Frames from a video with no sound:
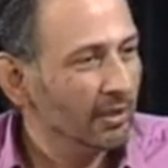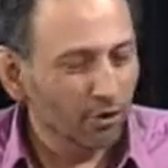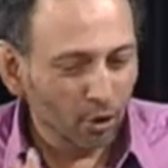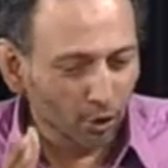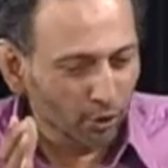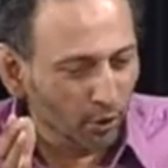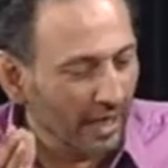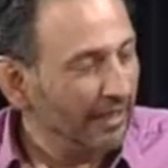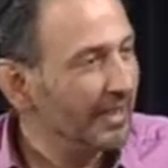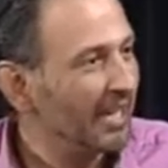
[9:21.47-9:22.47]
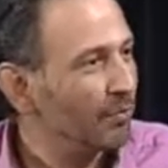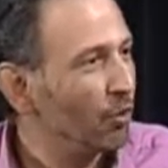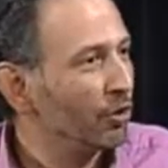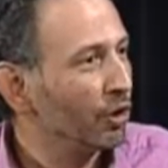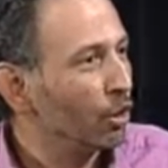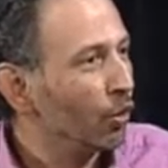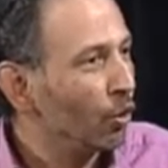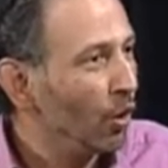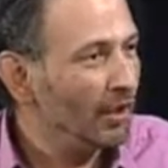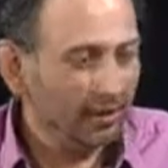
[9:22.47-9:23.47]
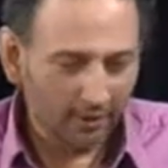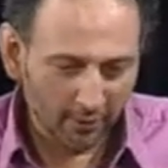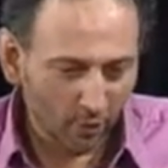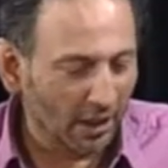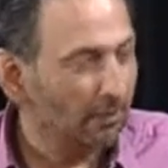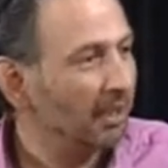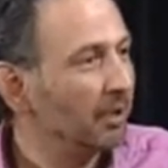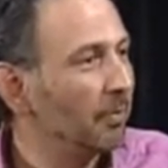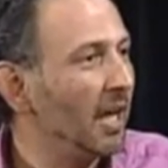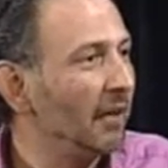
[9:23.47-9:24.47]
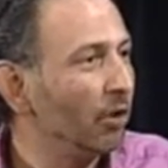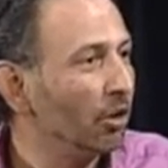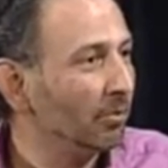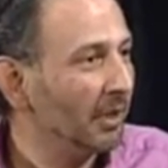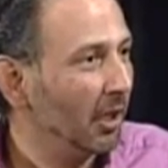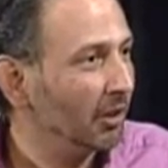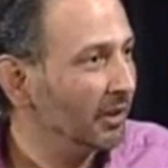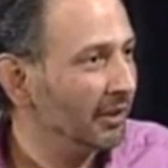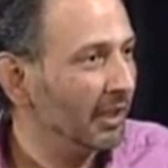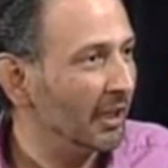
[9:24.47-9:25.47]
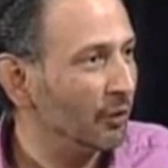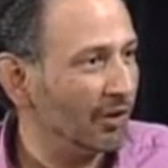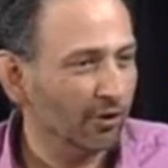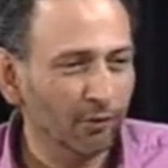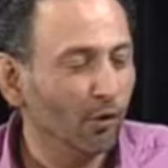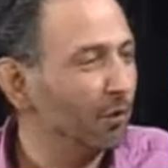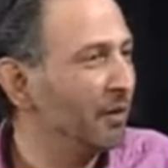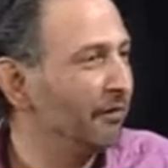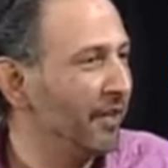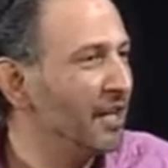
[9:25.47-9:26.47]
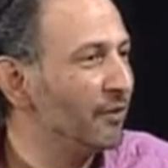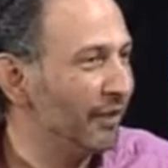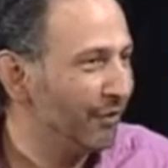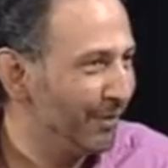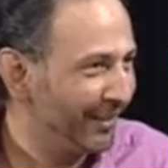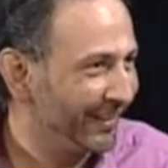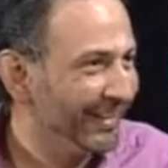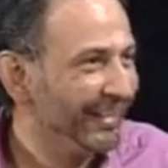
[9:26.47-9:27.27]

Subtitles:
So you get the exposure on Ogoing, you can multiply it with all the other networks. So we want to be friends with everybody.